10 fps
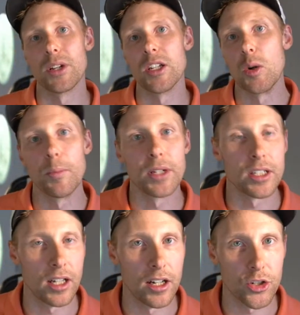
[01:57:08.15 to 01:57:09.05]
no bid
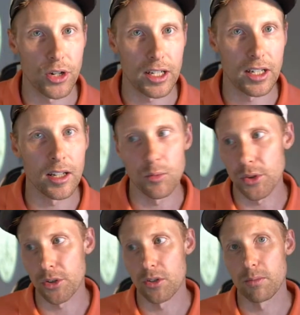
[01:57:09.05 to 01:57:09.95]
contract, and with
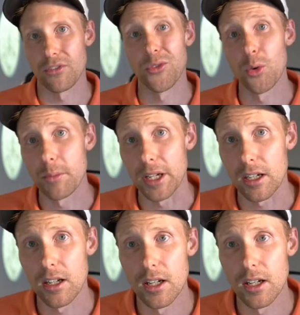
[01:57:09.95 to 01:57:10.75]
her performing,